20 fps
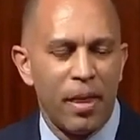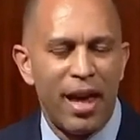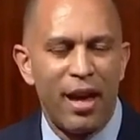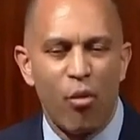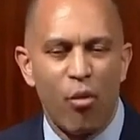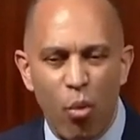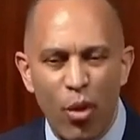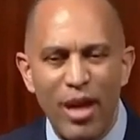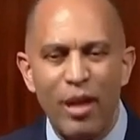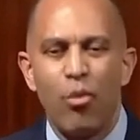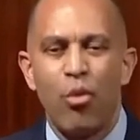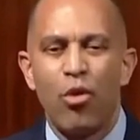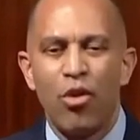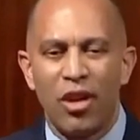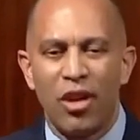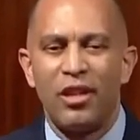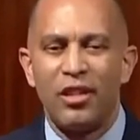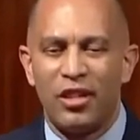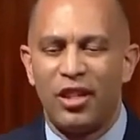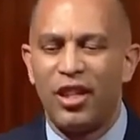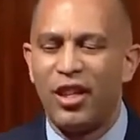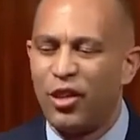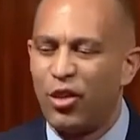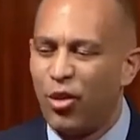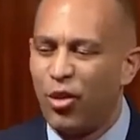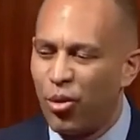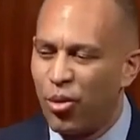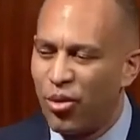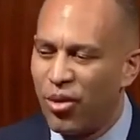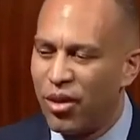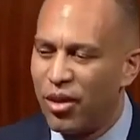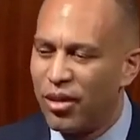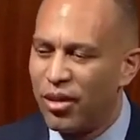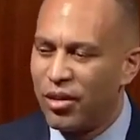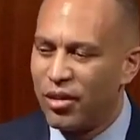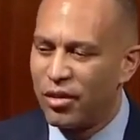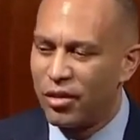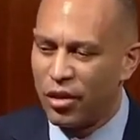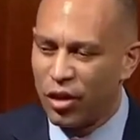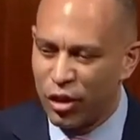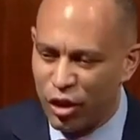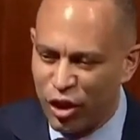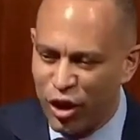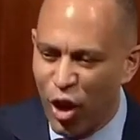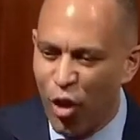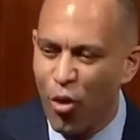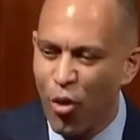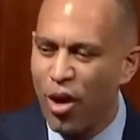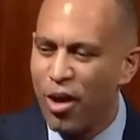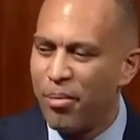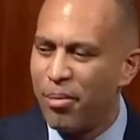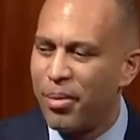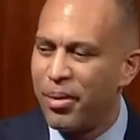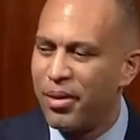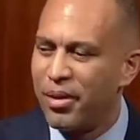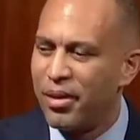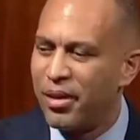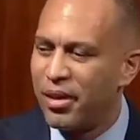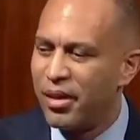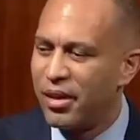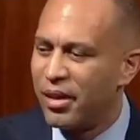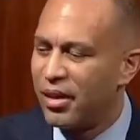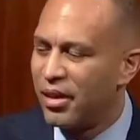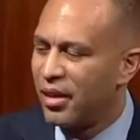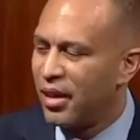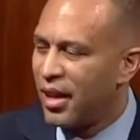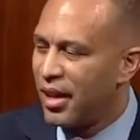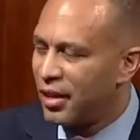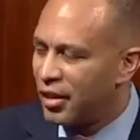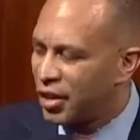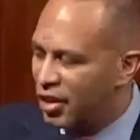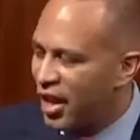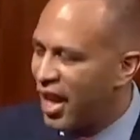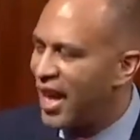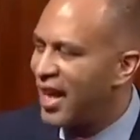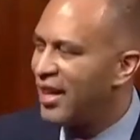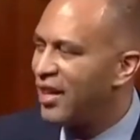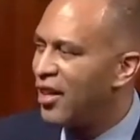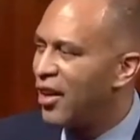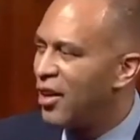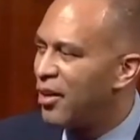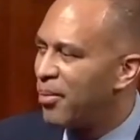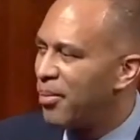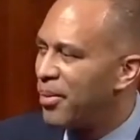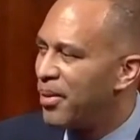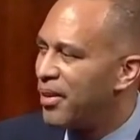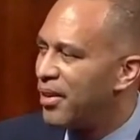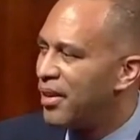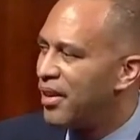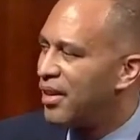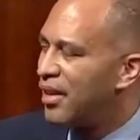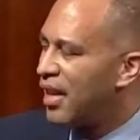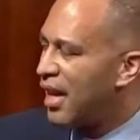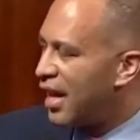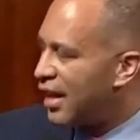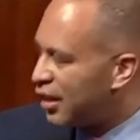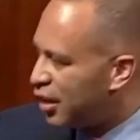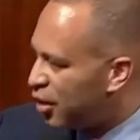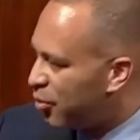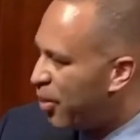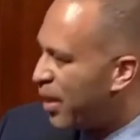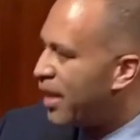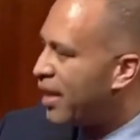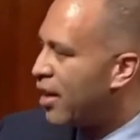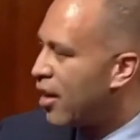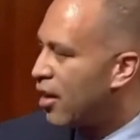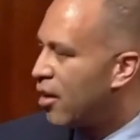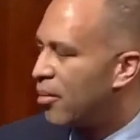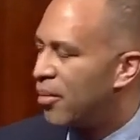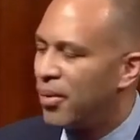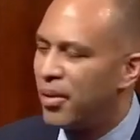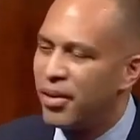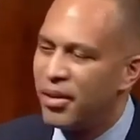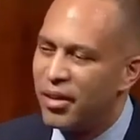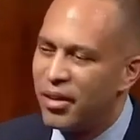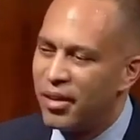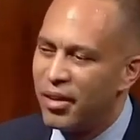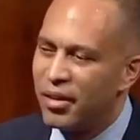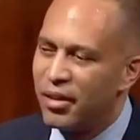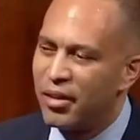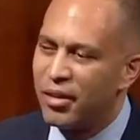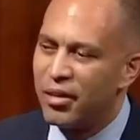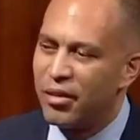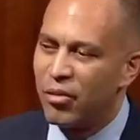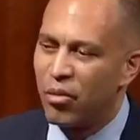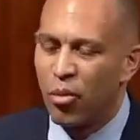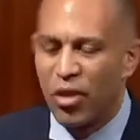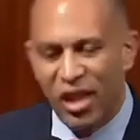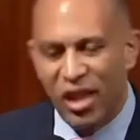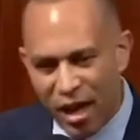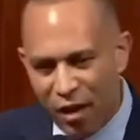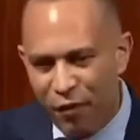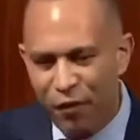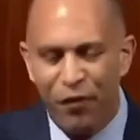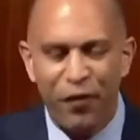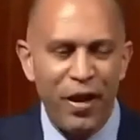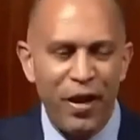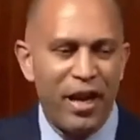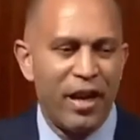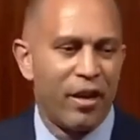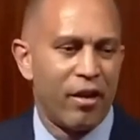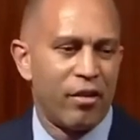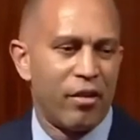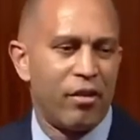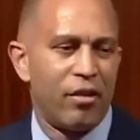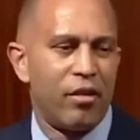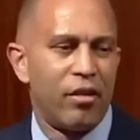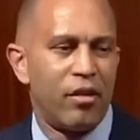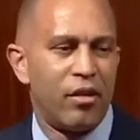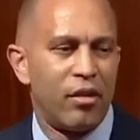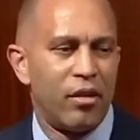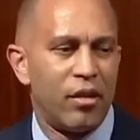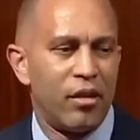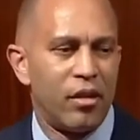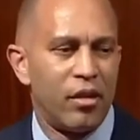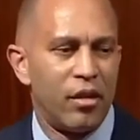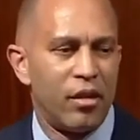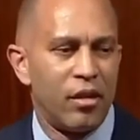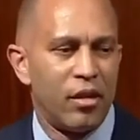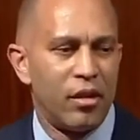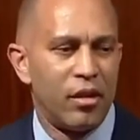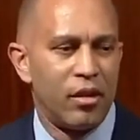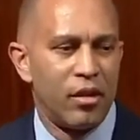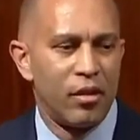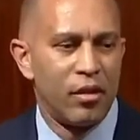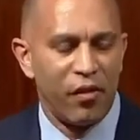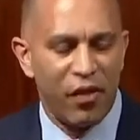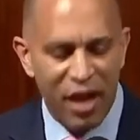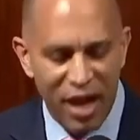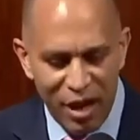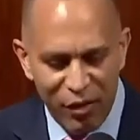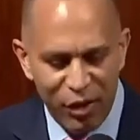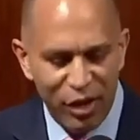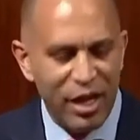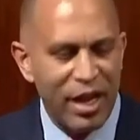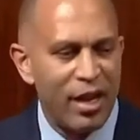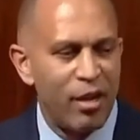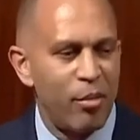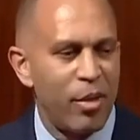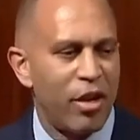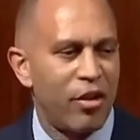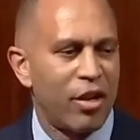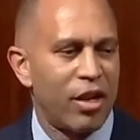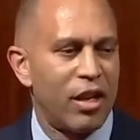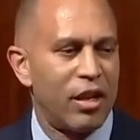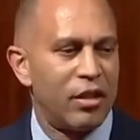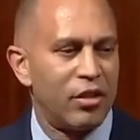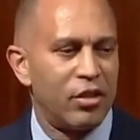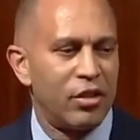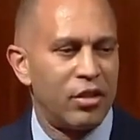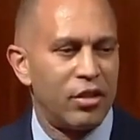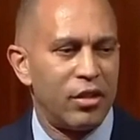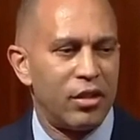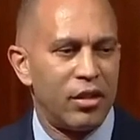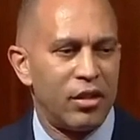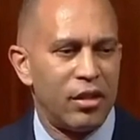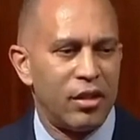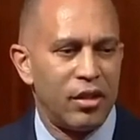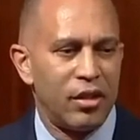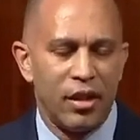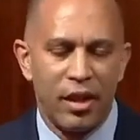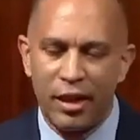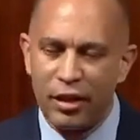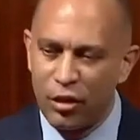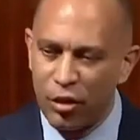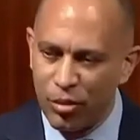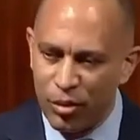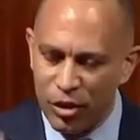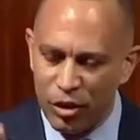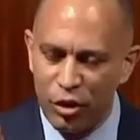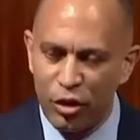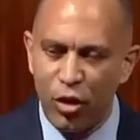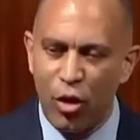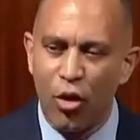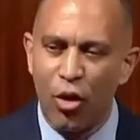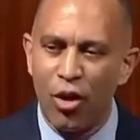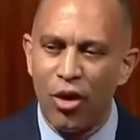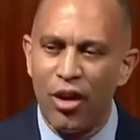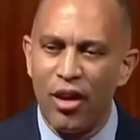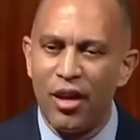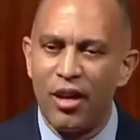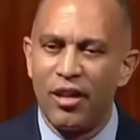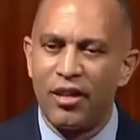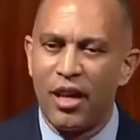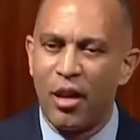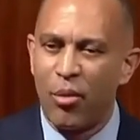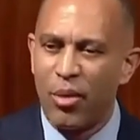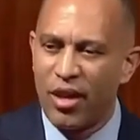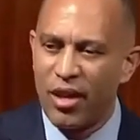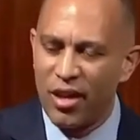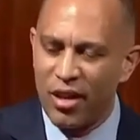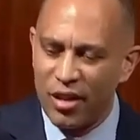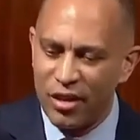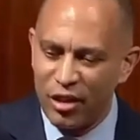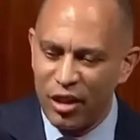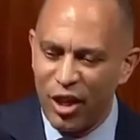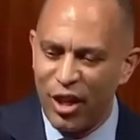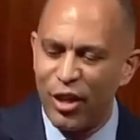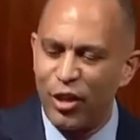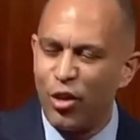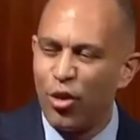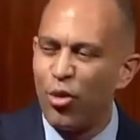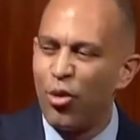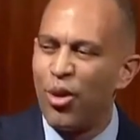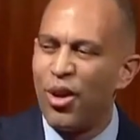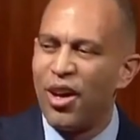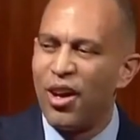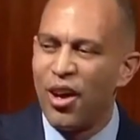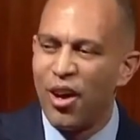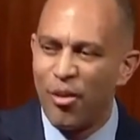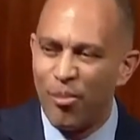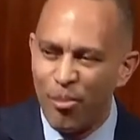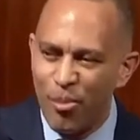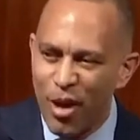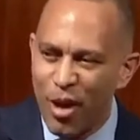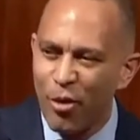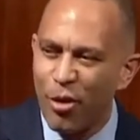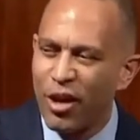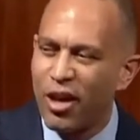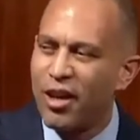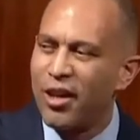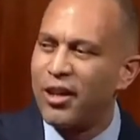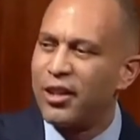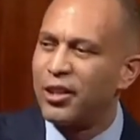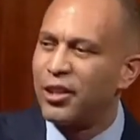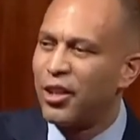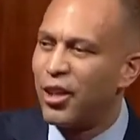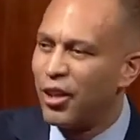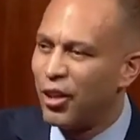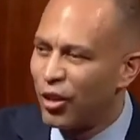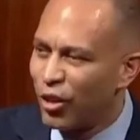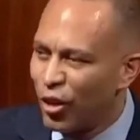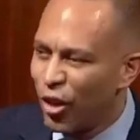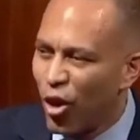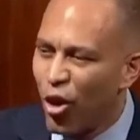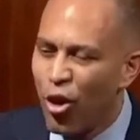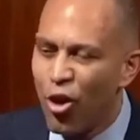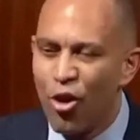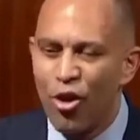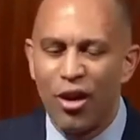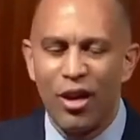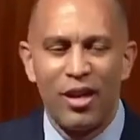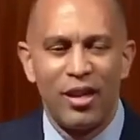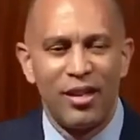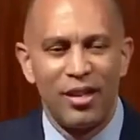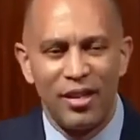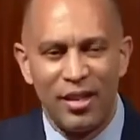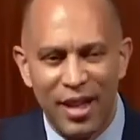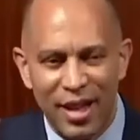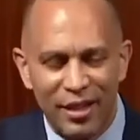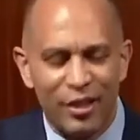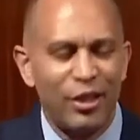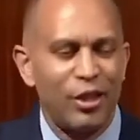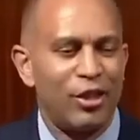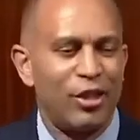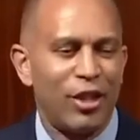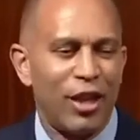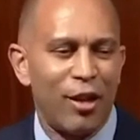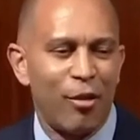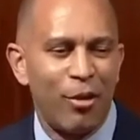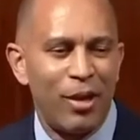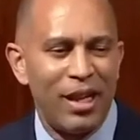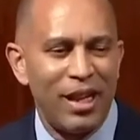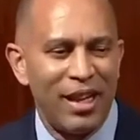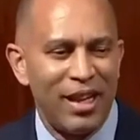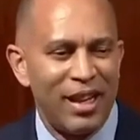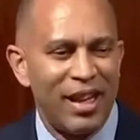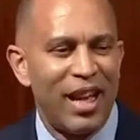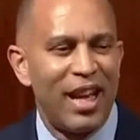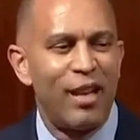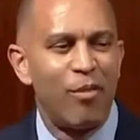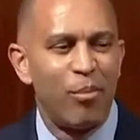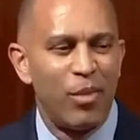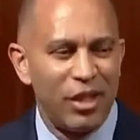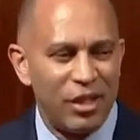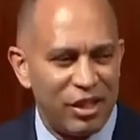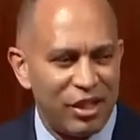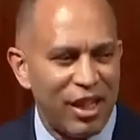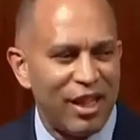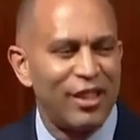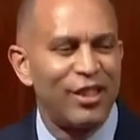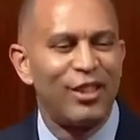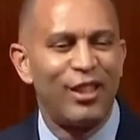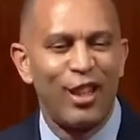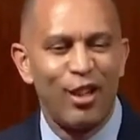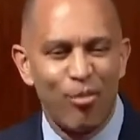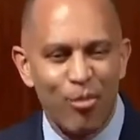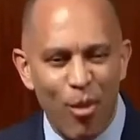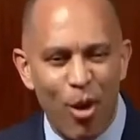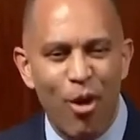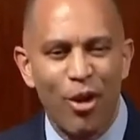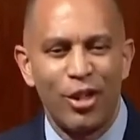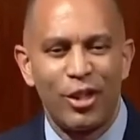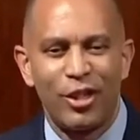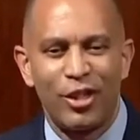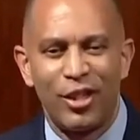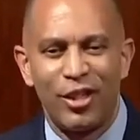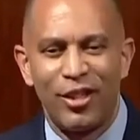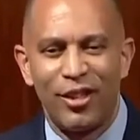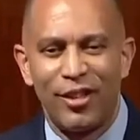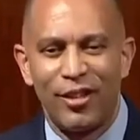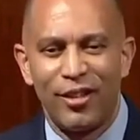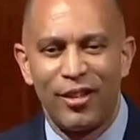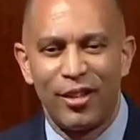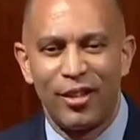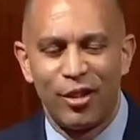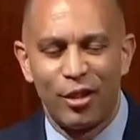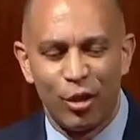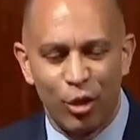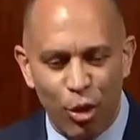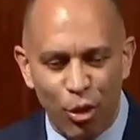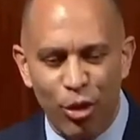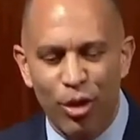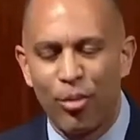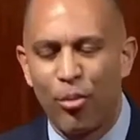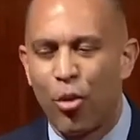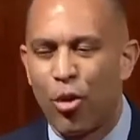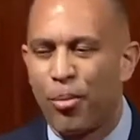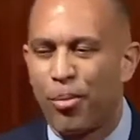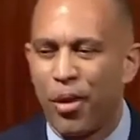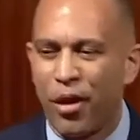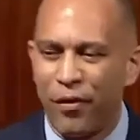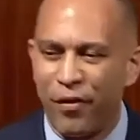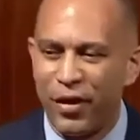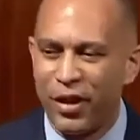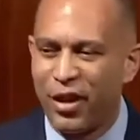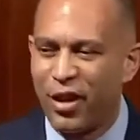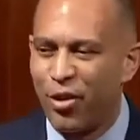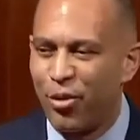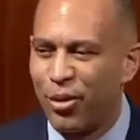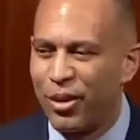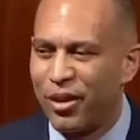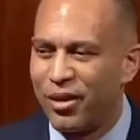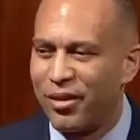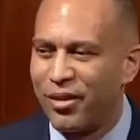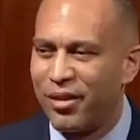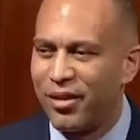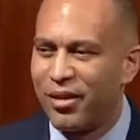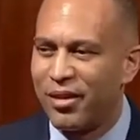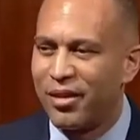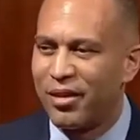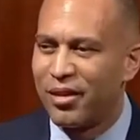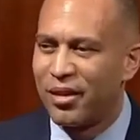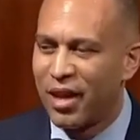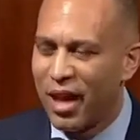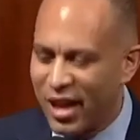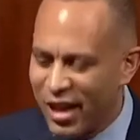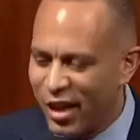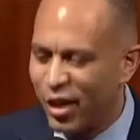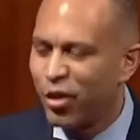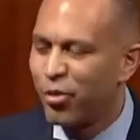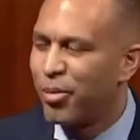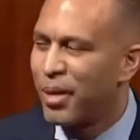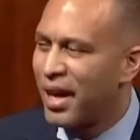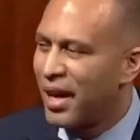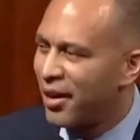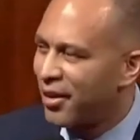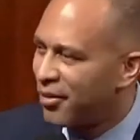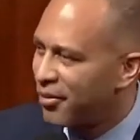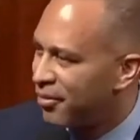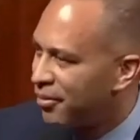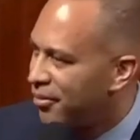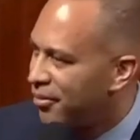and we will continue to show up and stand up and speak up without fear for everyday Americans and to ensure that we can continue America's long, necessary, and majestic march toward a more perfect union. I yield back.